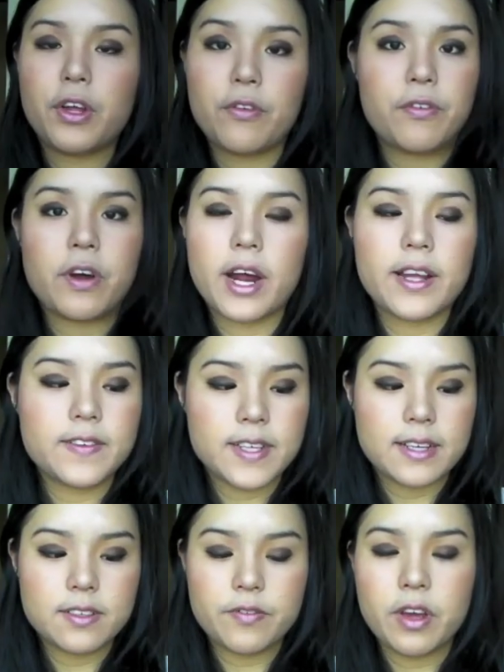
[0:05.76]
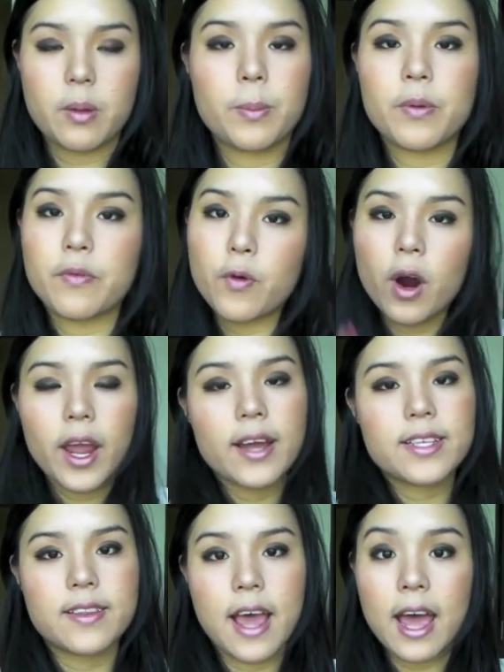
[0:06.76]
There are a variety of sizes available. Before I get
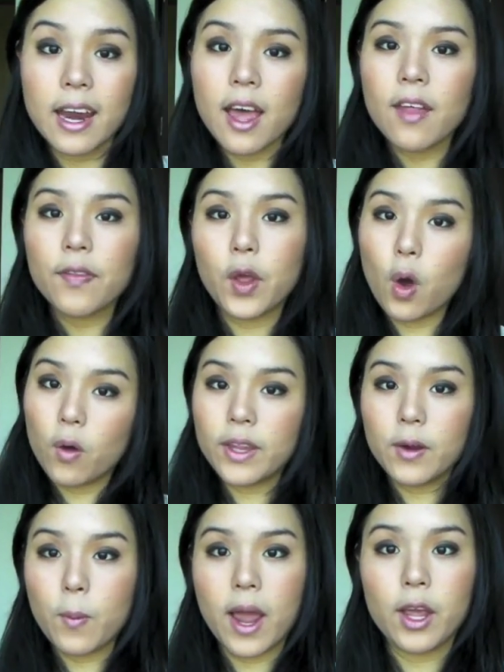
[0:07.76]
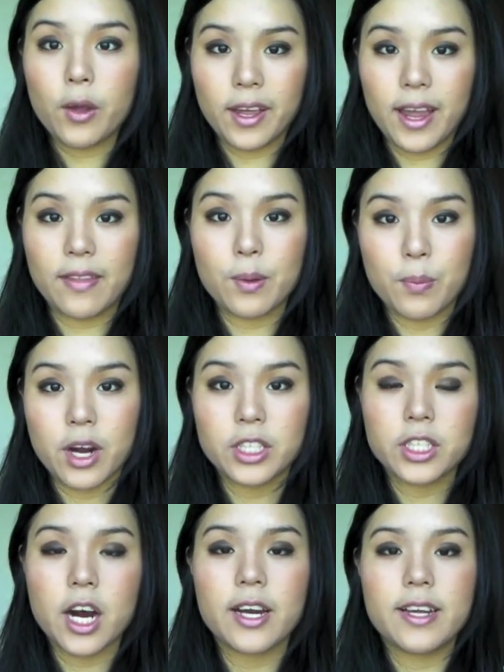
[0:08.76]
to that, the only way you can get the brush
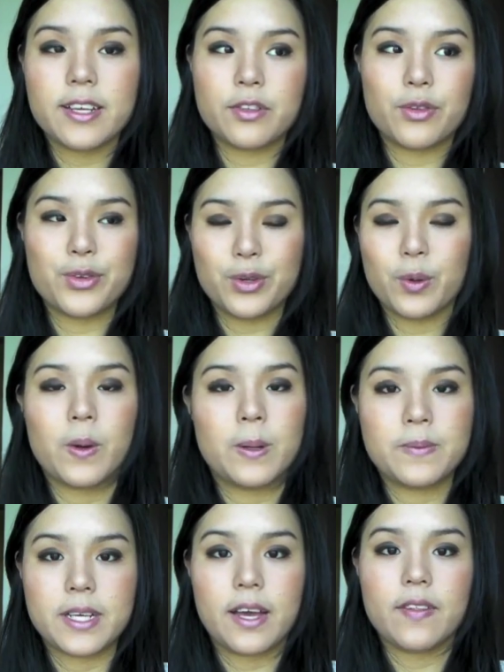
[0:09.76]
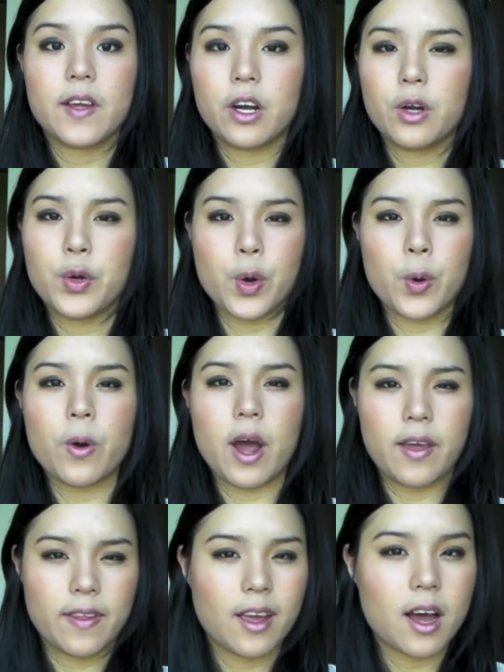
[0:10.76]
guard is through the website. There are no, I
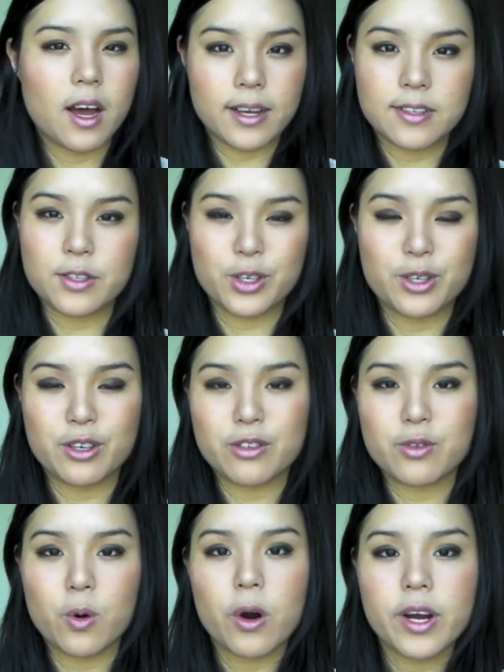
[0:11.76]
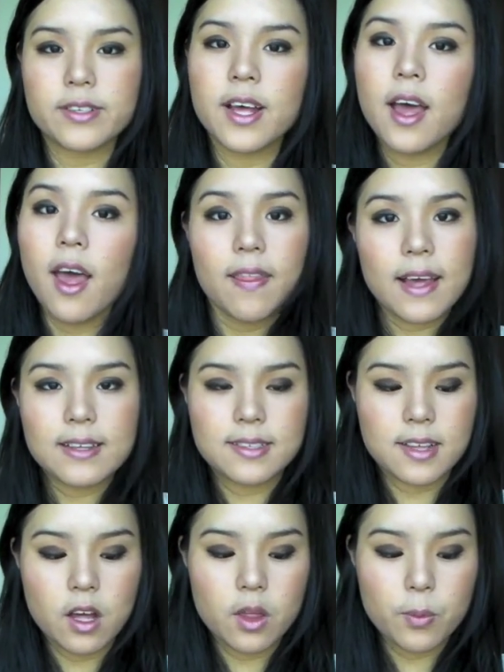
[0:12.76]
think, external stores that
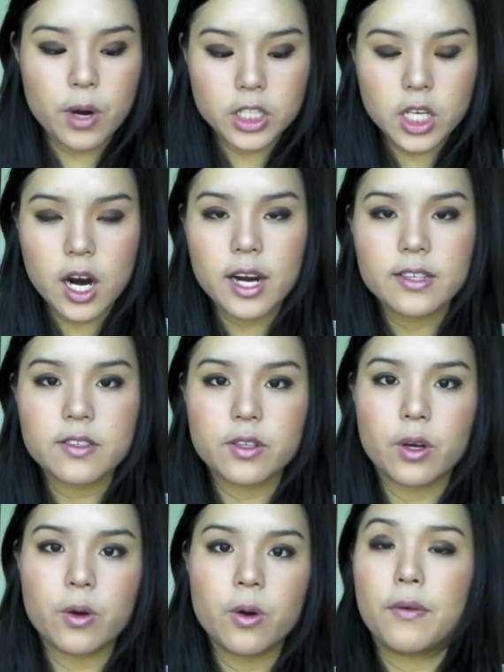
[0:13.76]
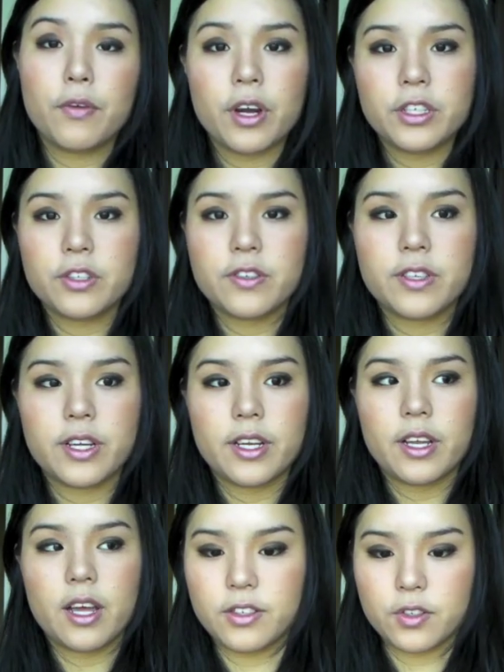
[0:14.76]
sell the brush guard. So if you're
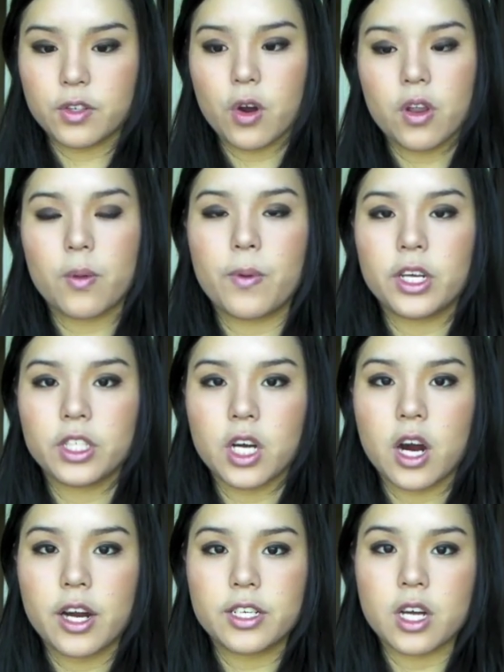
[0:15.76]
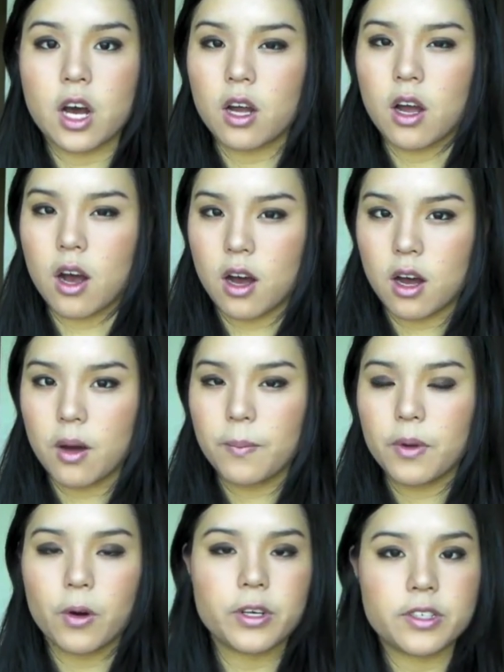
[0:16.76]
interested, just go to thebrushguard.com
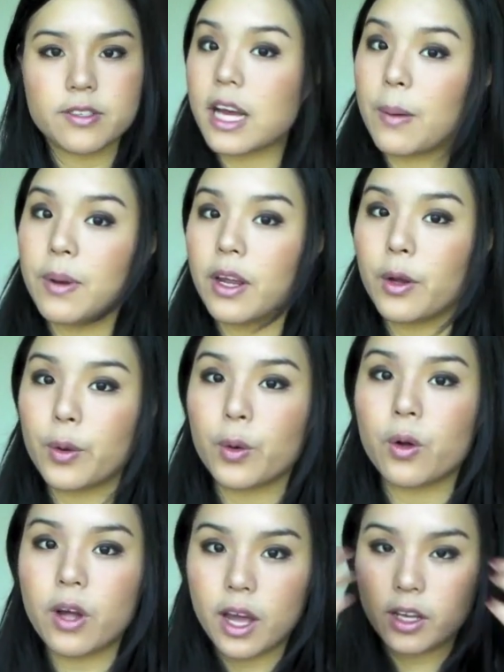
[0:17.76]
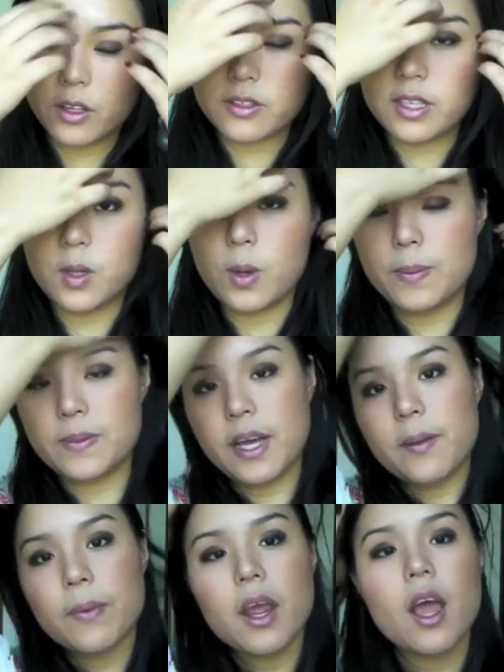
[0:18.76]
or just type it in Google and you'll see the website.